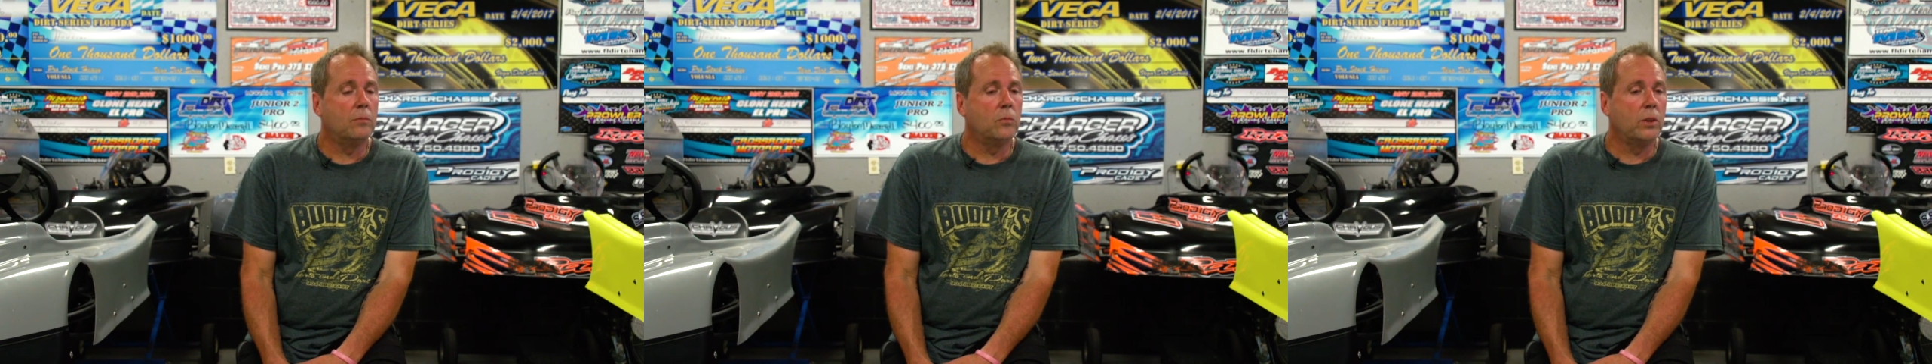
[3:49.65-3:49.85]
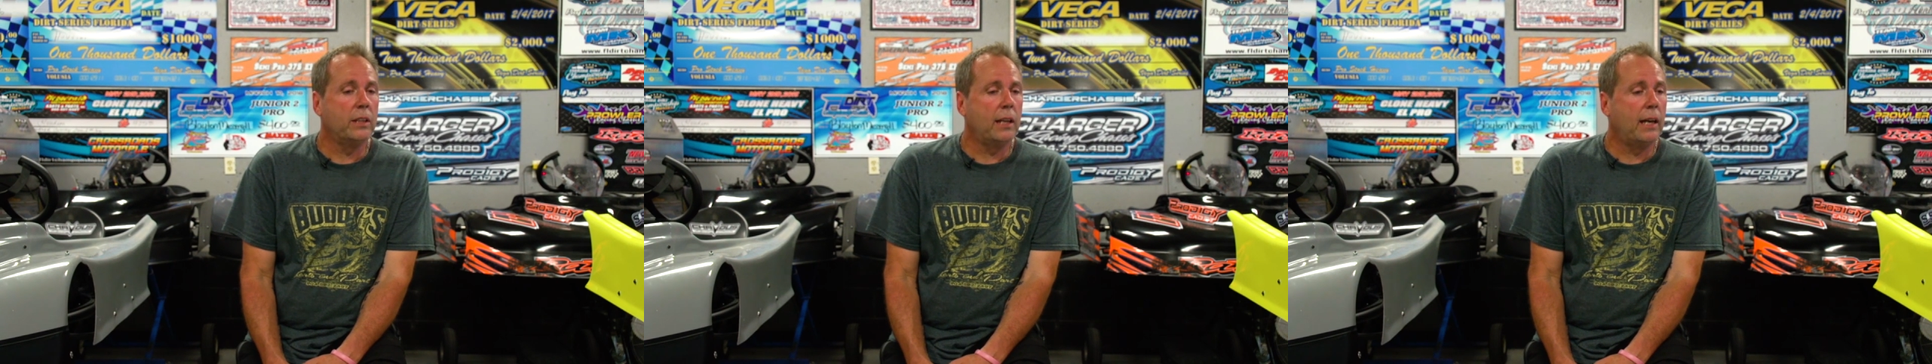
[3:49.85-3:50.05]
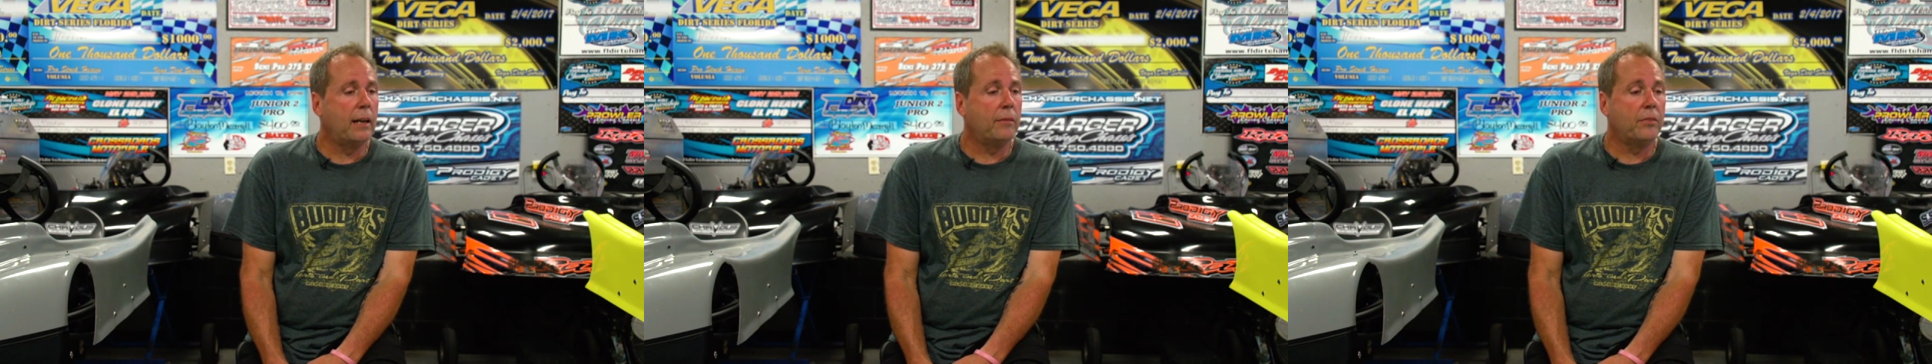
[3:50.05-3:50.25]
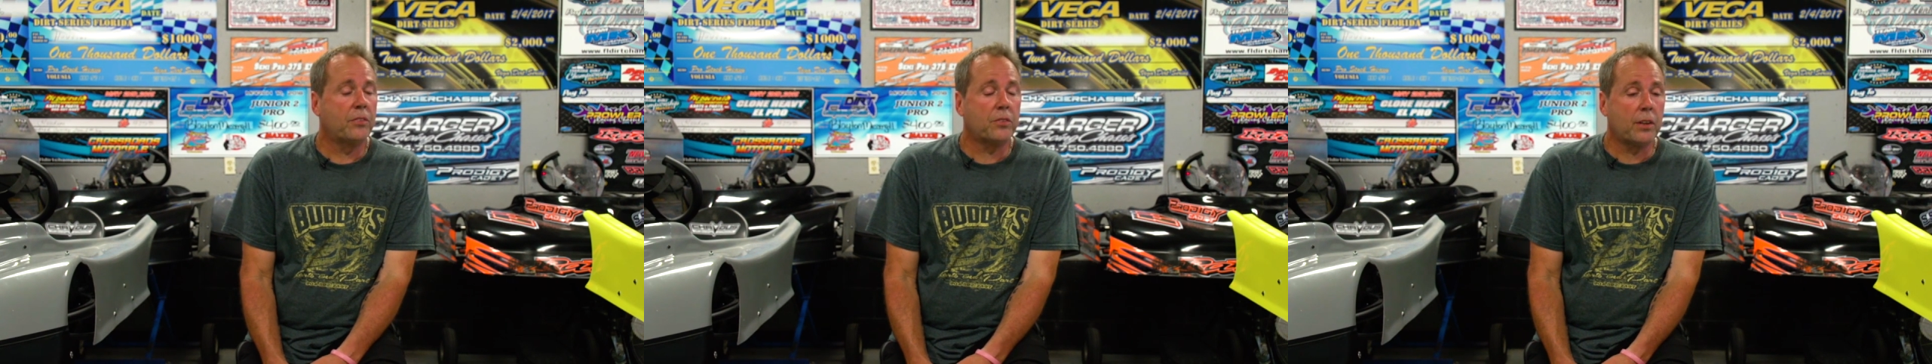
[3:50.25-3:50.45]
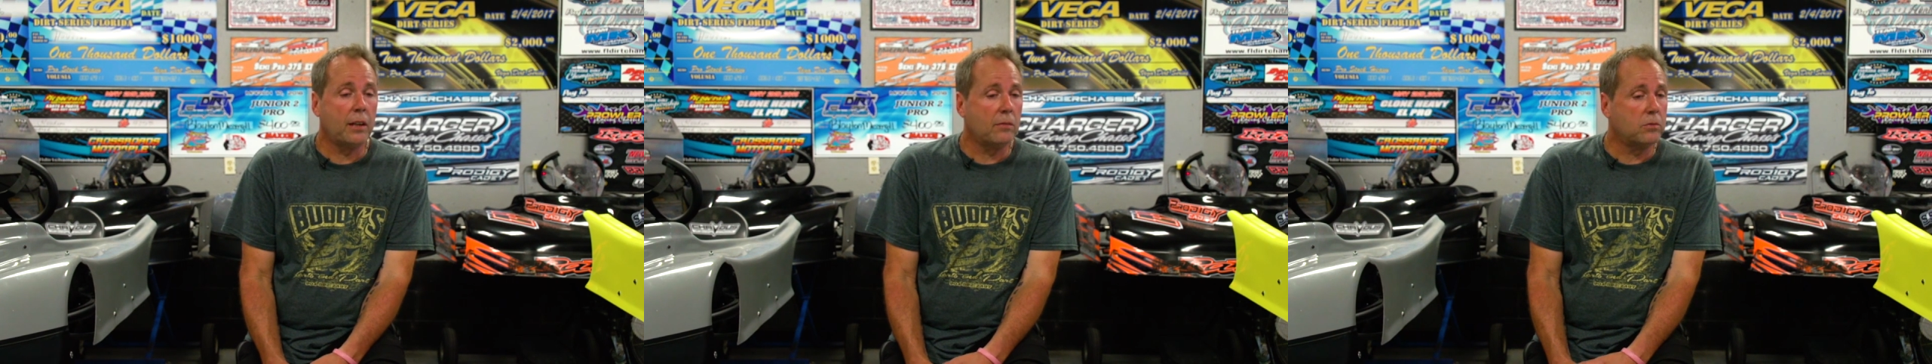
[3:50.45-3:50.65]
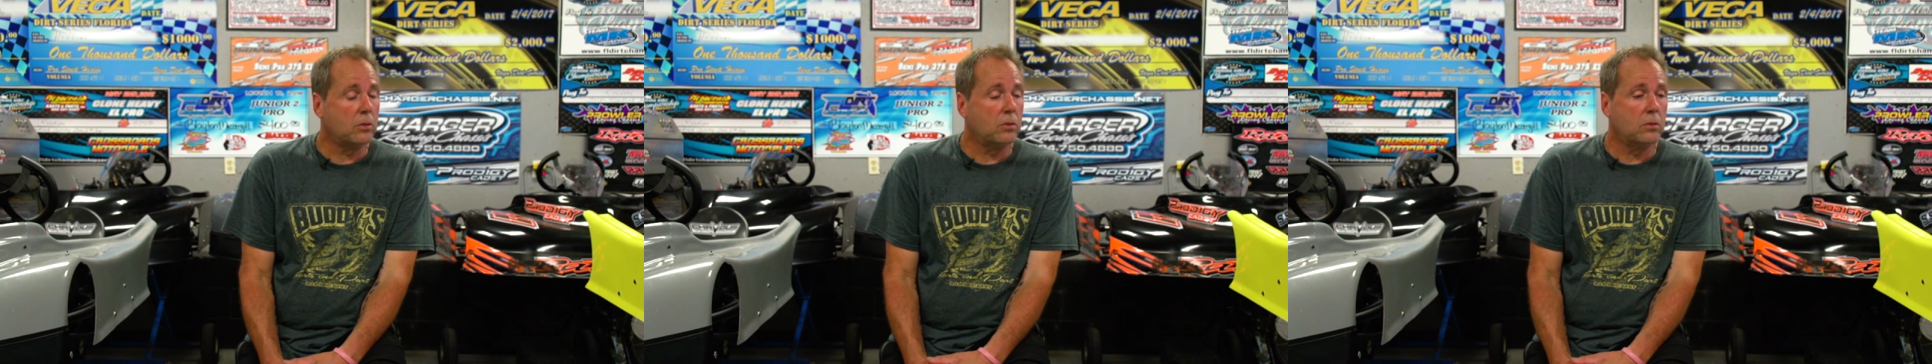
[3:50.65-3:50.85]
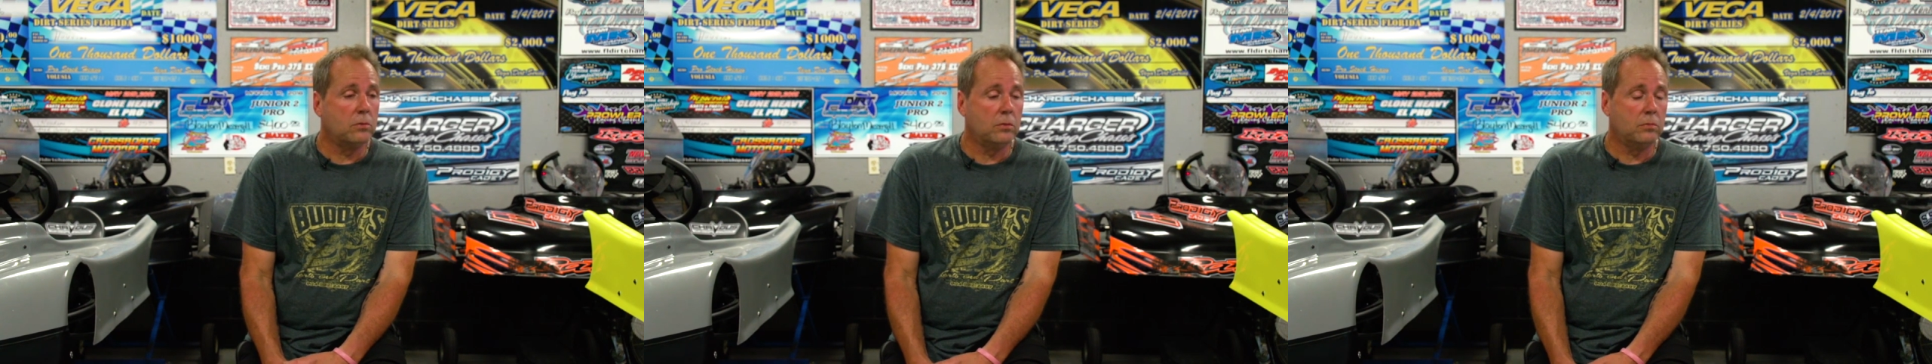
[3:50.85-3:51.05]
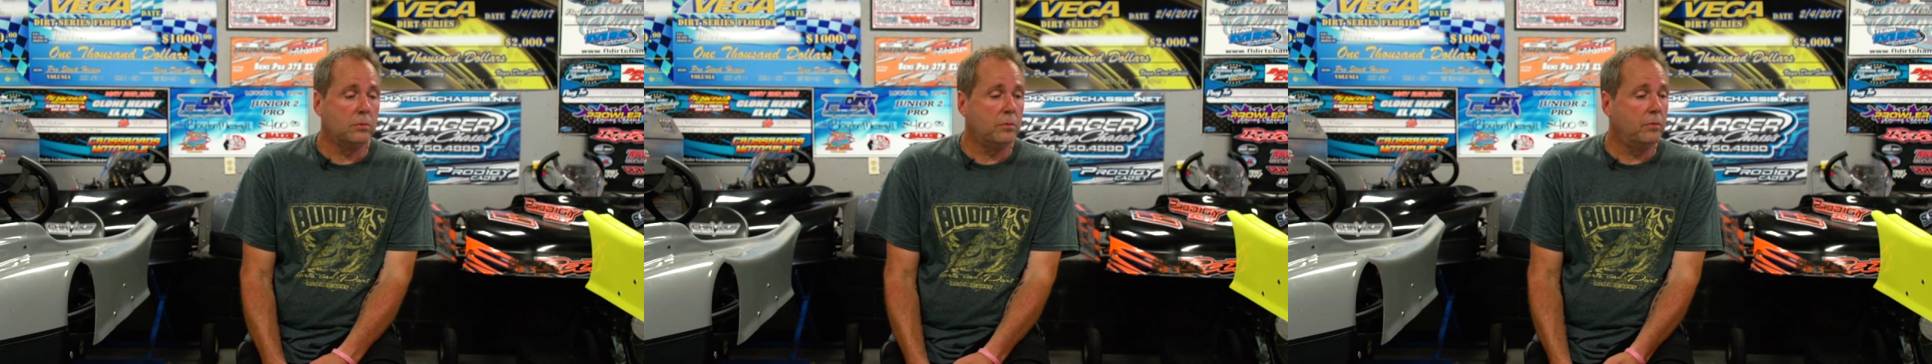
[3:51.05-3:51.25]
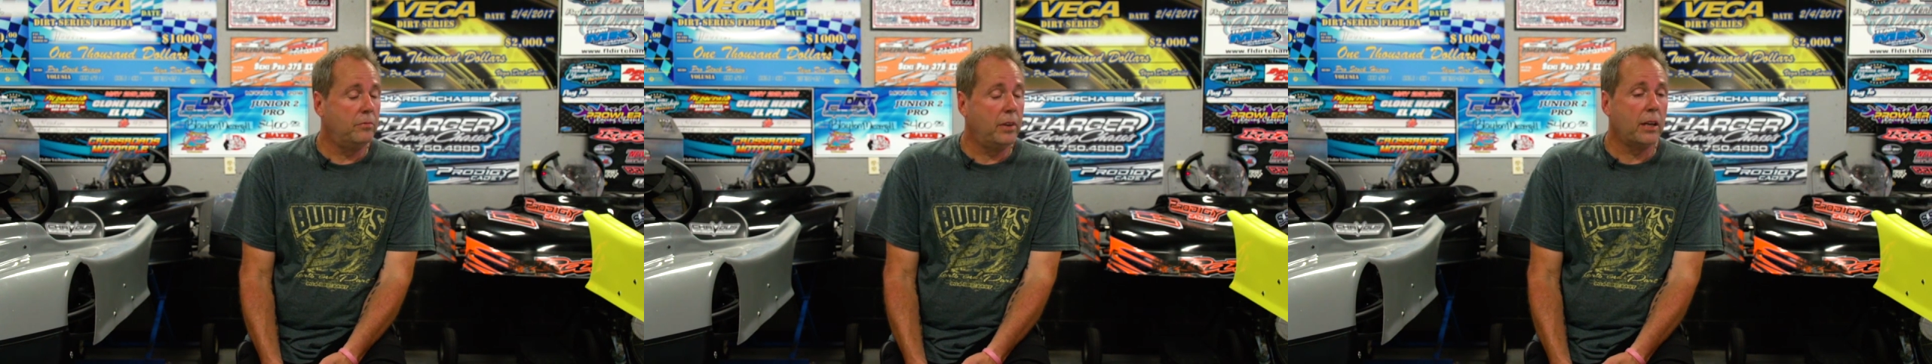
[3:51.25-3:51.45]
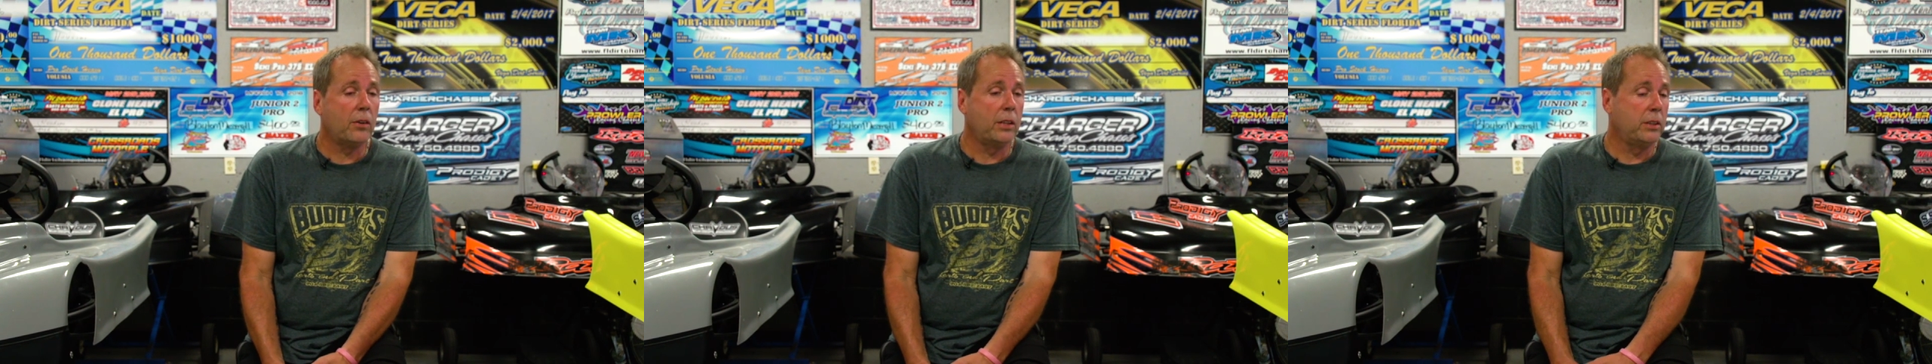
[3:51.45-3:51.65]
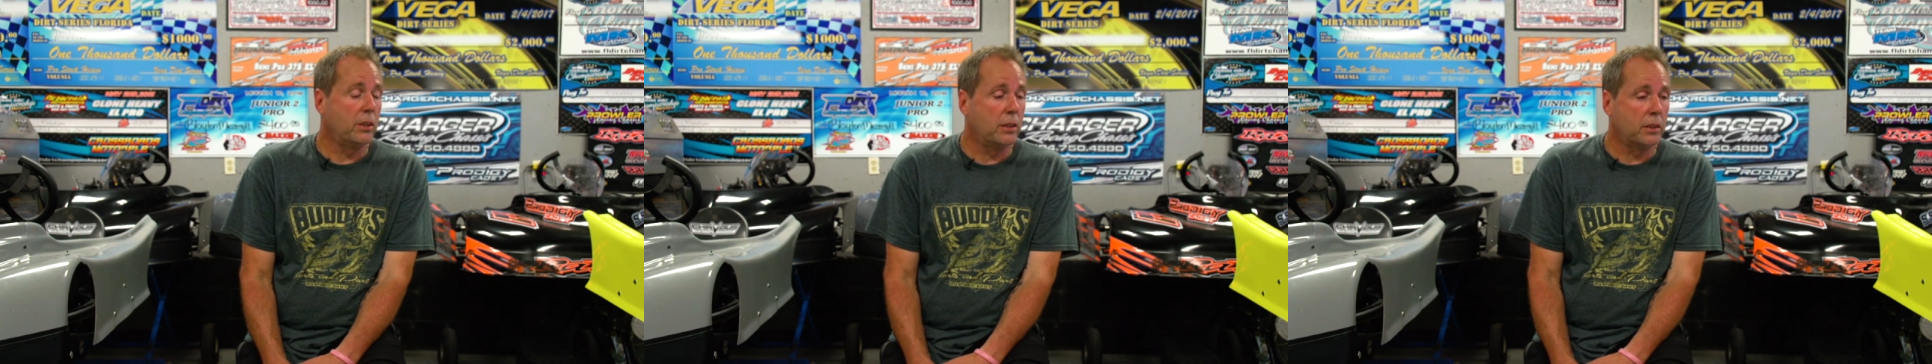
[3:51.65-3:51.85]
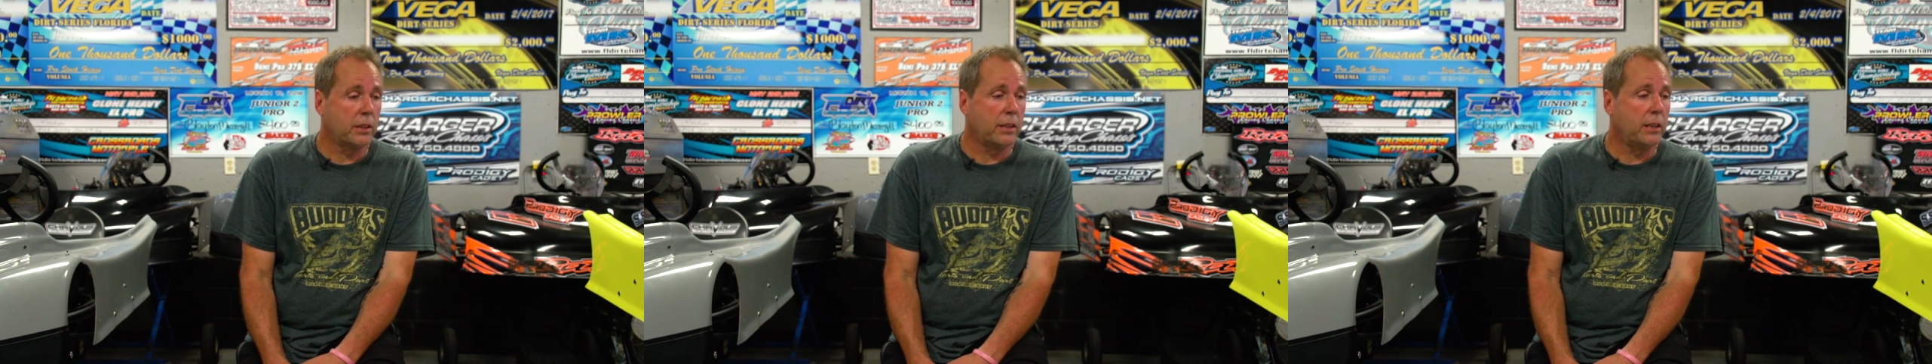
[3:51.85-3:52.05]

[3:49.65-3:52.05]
We have several very young